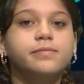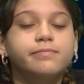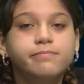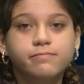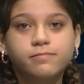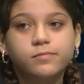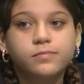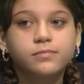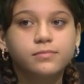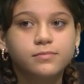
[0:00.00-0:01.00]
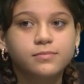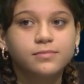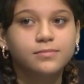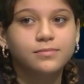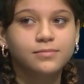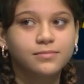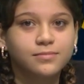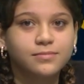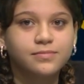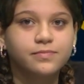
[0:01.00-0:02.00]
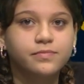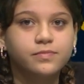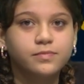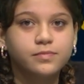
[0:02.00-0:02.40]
(silent)